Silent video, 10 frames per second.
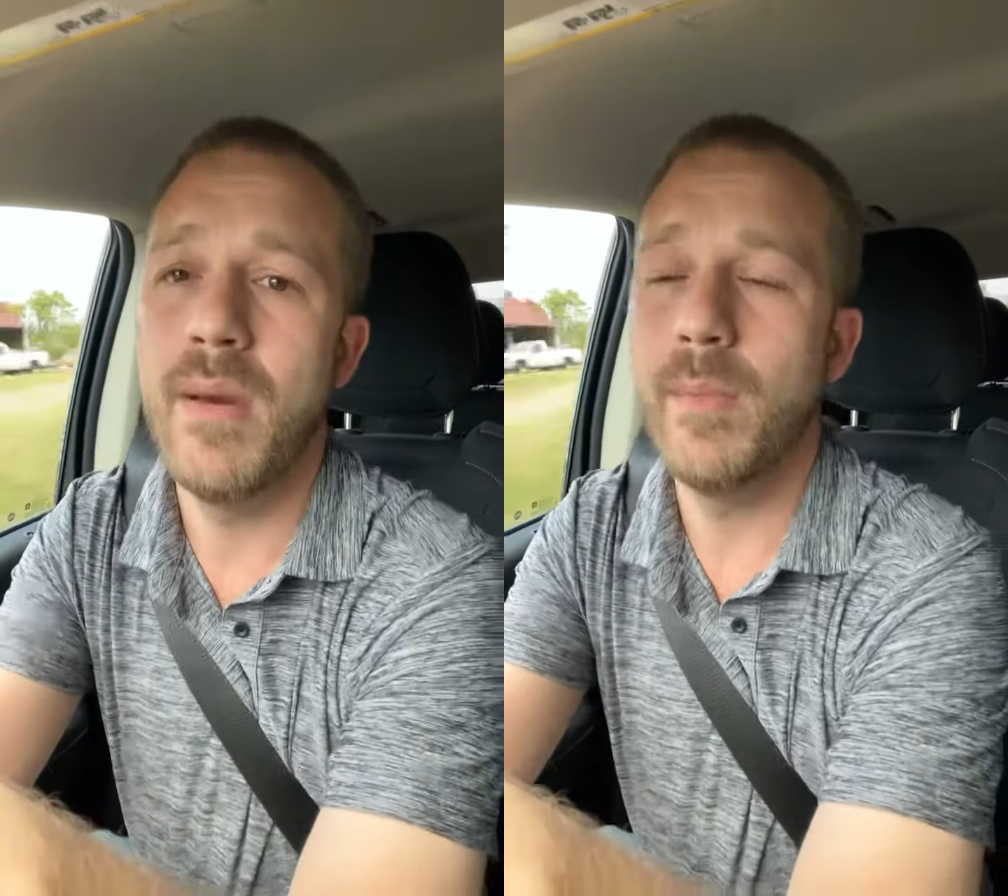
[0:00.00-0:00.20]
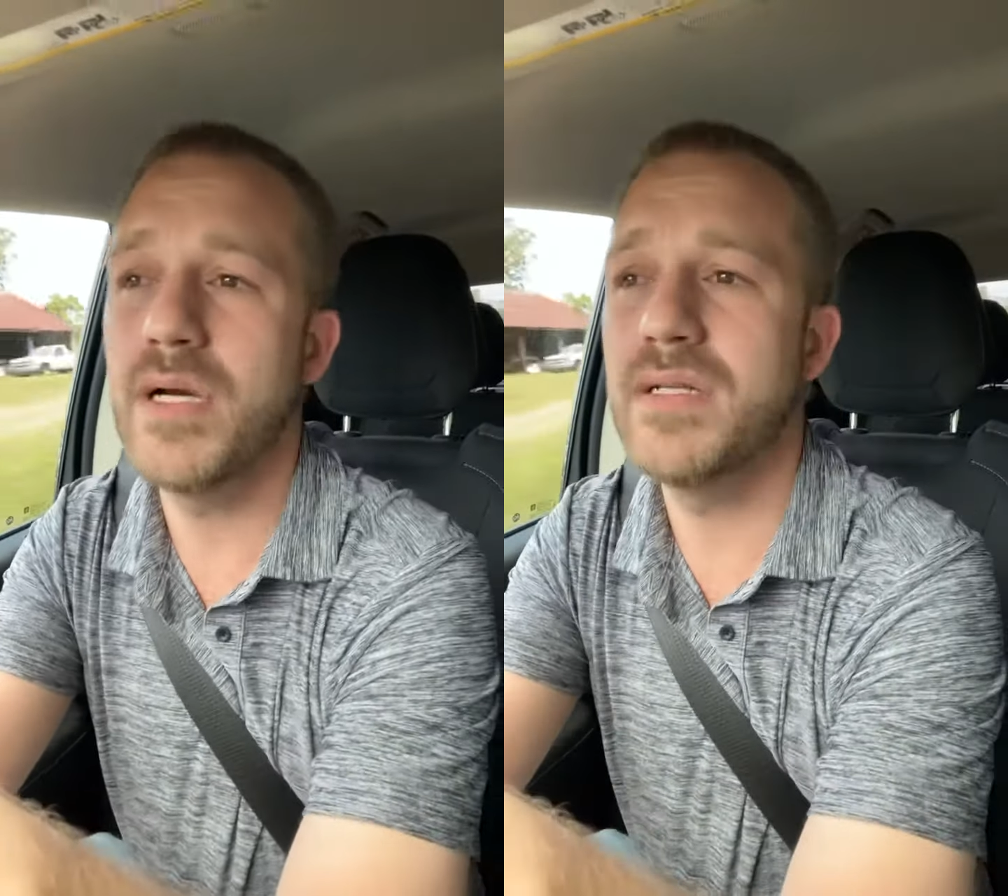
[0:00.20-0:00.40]

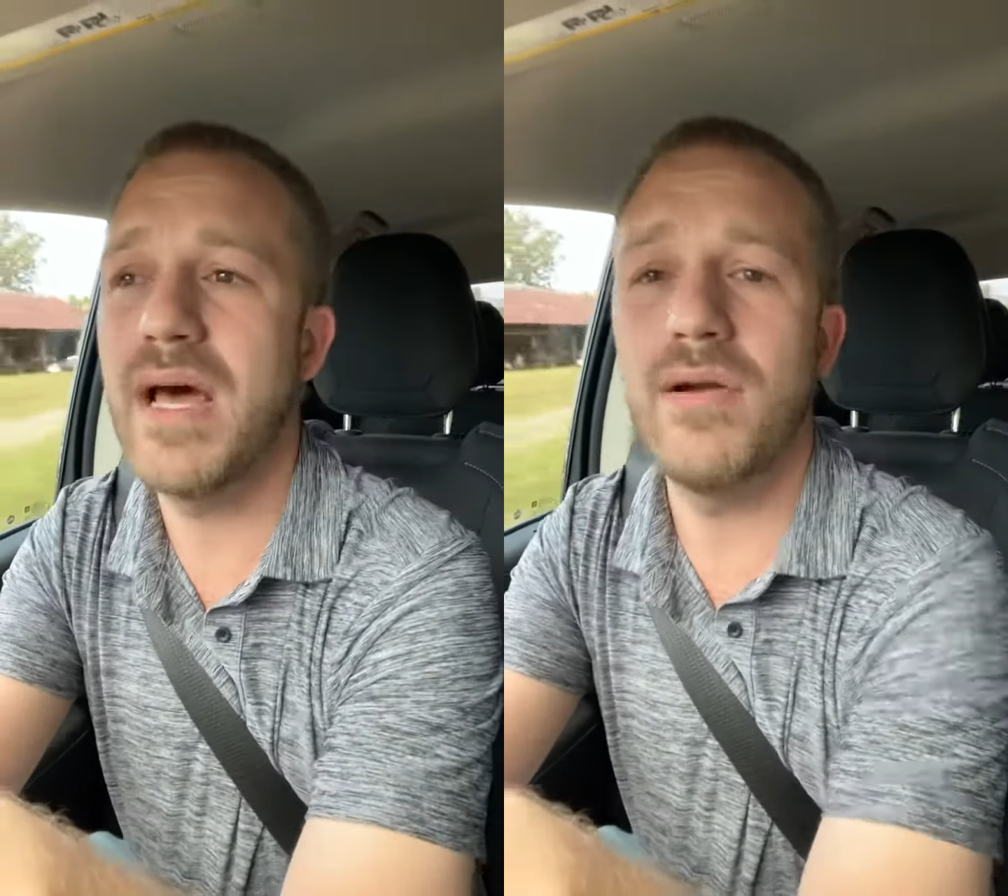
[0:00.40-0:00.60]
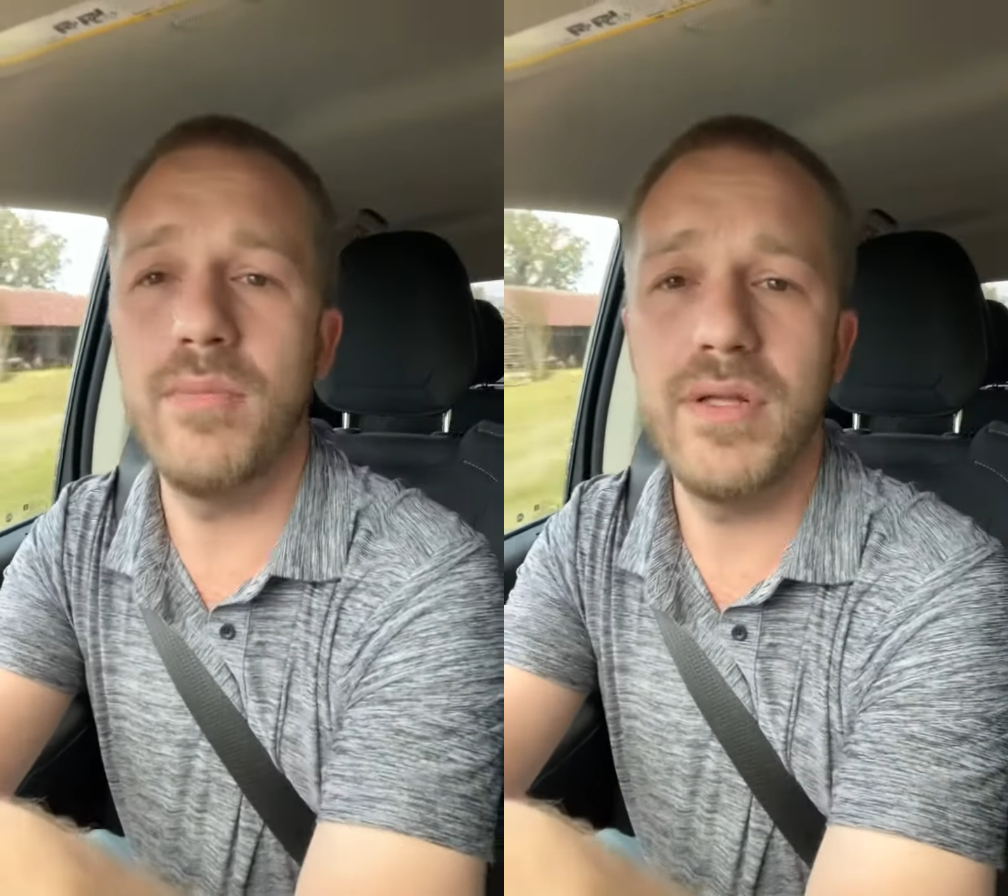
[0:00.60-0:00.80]
because
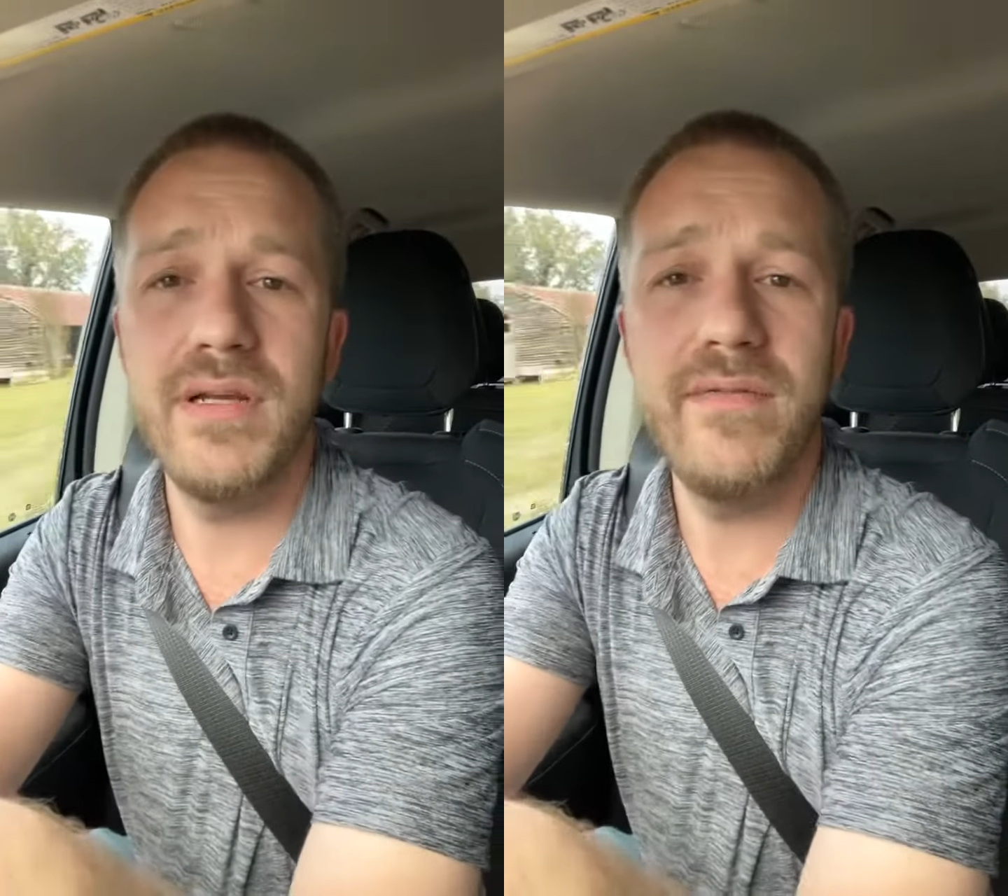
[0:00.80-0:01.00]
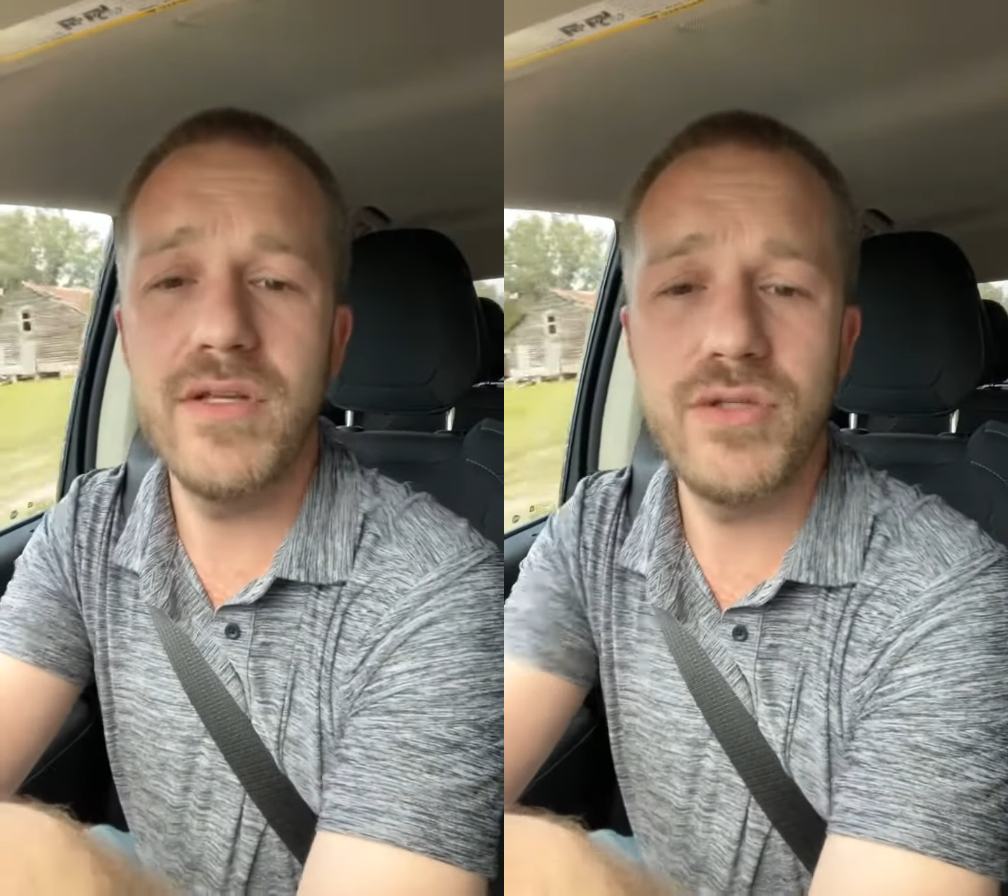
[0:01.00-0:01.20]
I don't
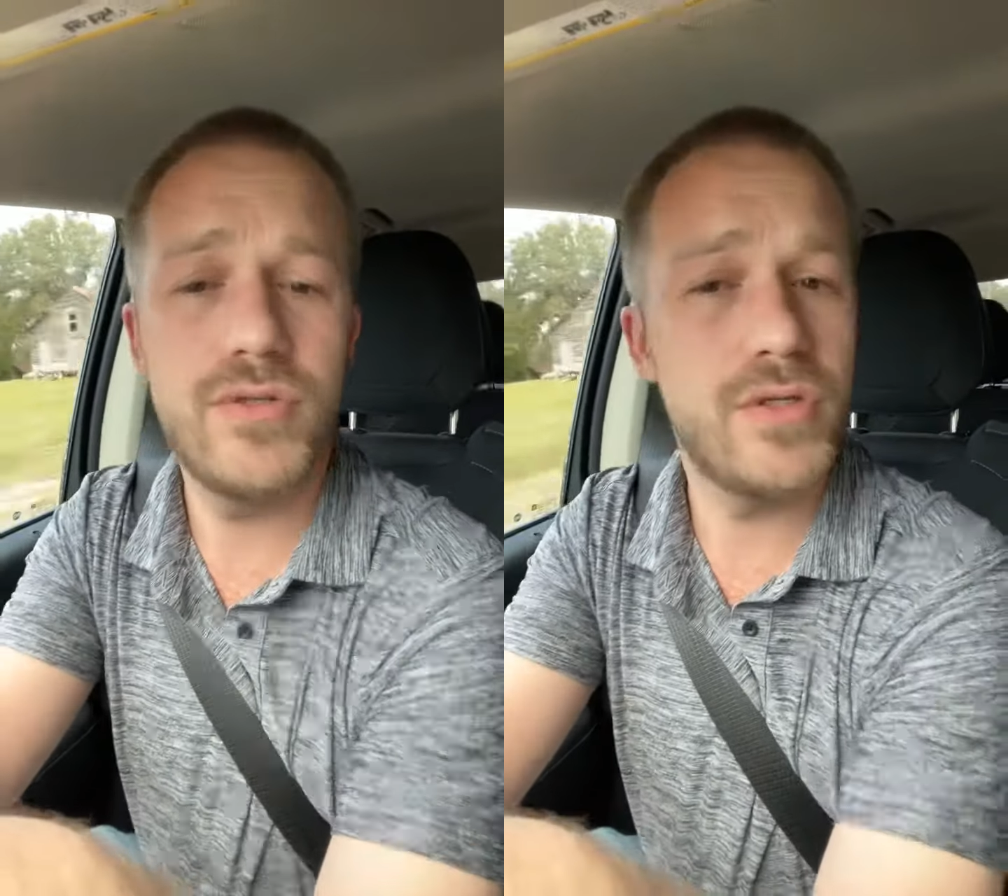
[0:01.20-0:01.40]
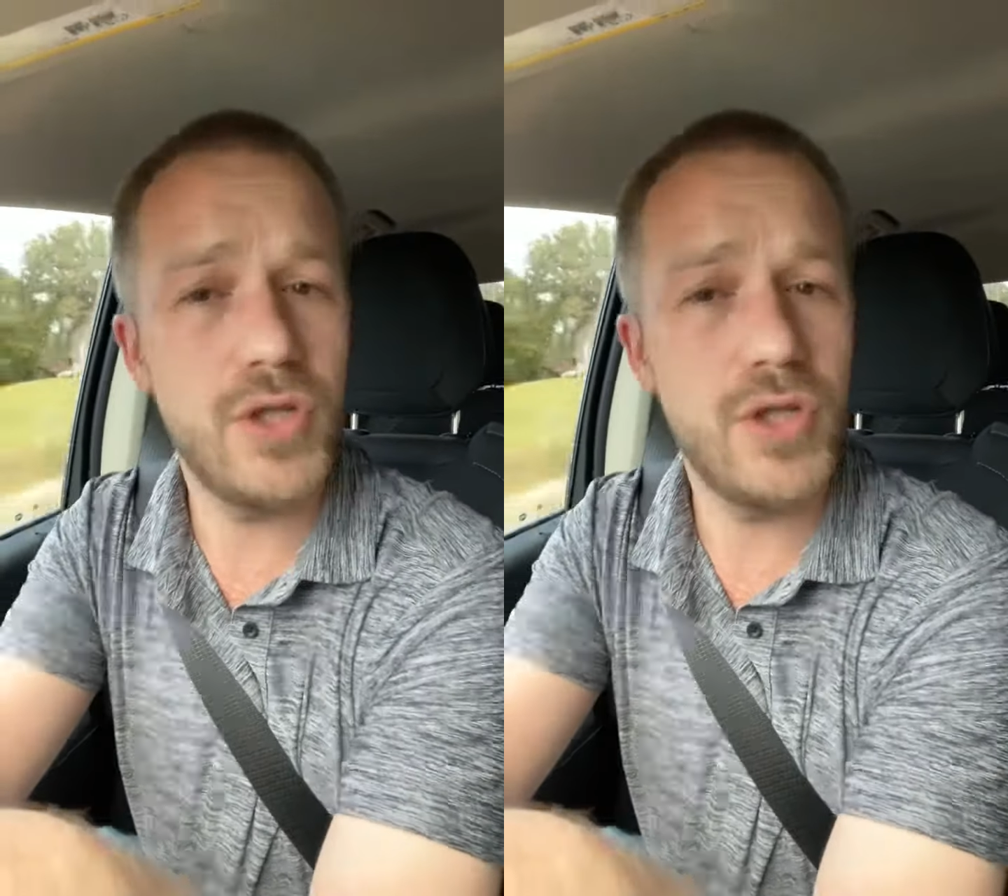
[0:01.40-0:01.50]
believe that you should